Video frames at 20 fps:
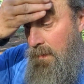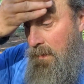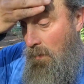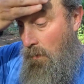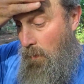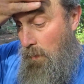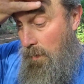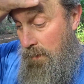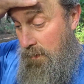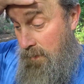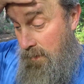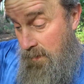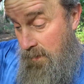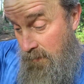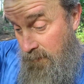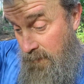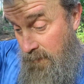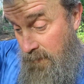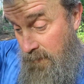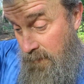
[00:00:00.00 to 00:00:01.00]
was a
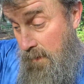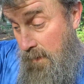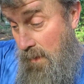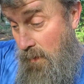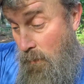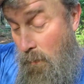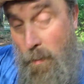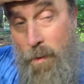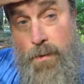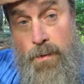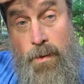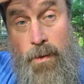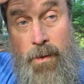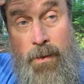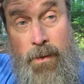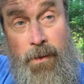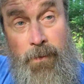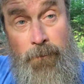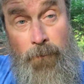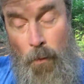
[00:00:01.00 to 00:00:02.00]
civilian that worked
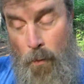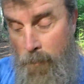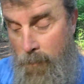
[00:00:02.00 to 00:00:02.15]
at Fort